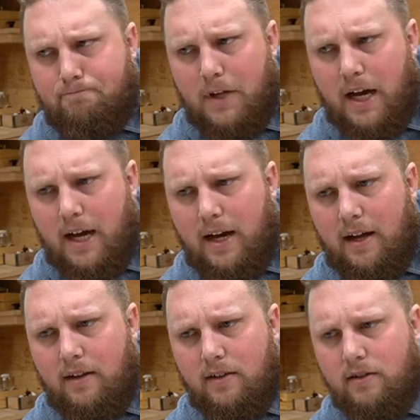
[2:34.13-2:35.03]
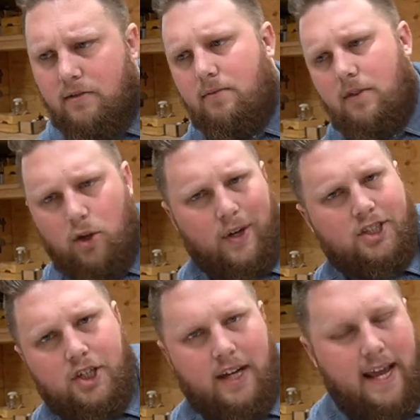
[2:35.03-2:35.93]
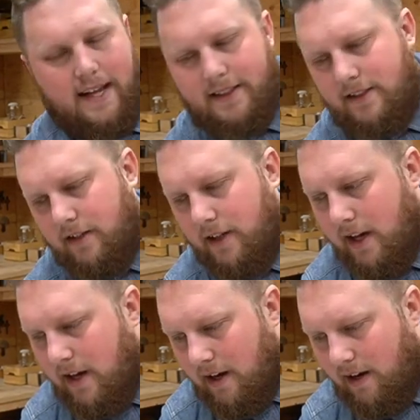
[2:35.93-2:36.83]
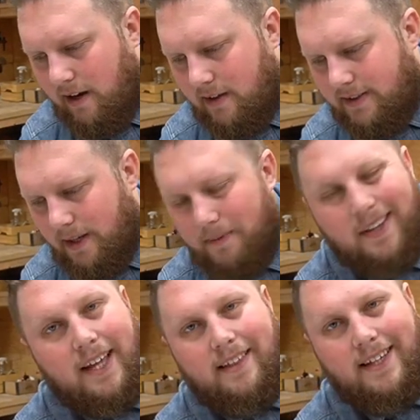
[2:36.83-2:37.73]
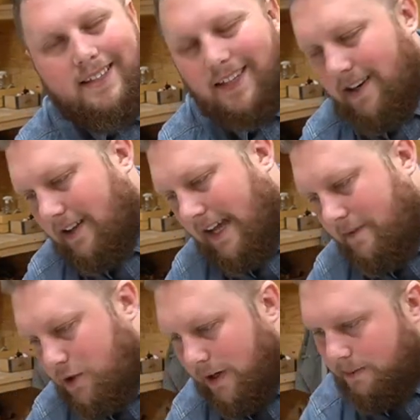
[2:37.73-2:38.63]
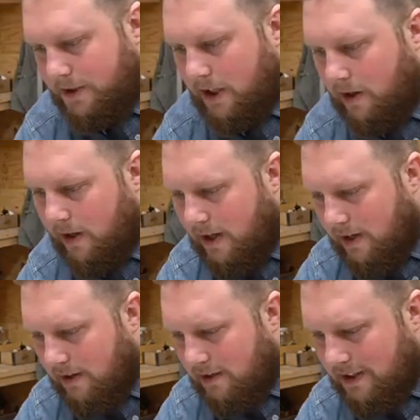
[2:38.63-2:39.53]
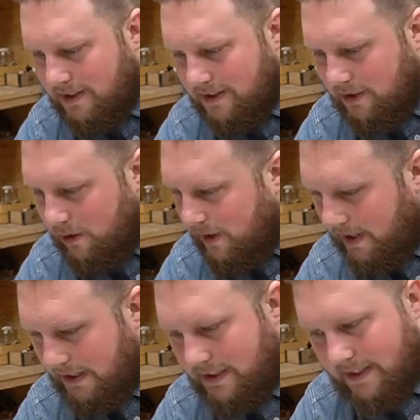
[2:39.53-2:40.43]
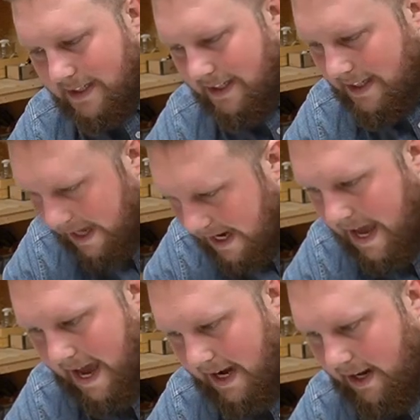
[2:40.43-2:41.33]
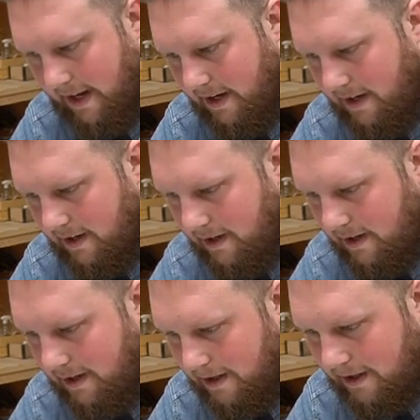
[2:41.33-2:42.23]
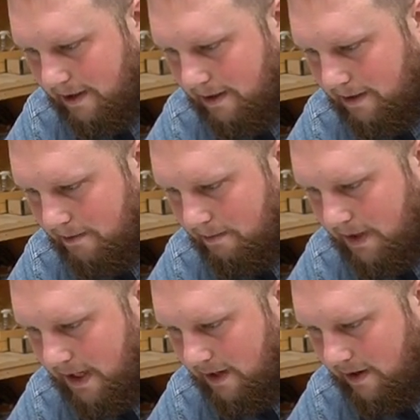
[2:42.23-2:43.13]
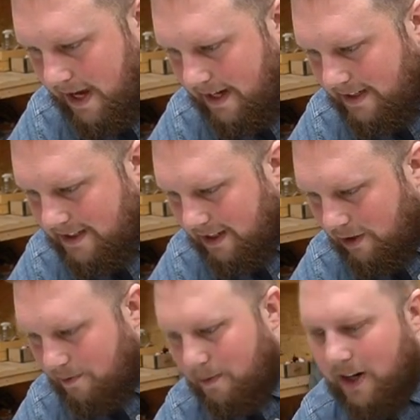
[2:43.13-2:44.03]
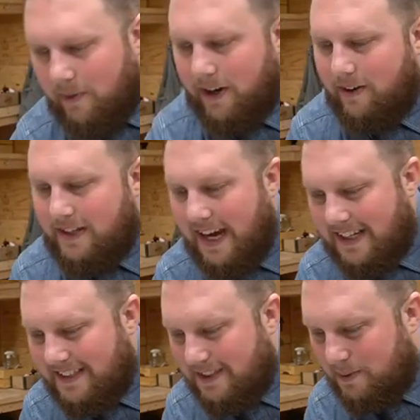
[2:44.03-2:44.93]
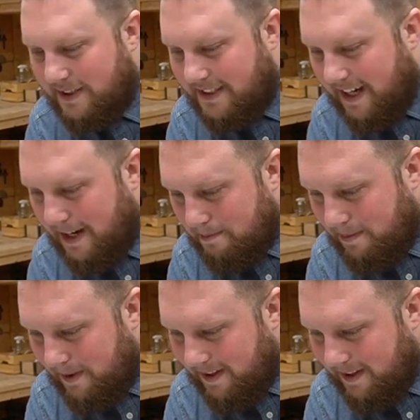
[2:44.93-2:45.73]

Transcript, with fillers: uh, question to answer on something like this, like on a live stream. So let's just do it. Let's just get at it. Um, E. Hernandez, hello from Del Rio, Texas. What's up?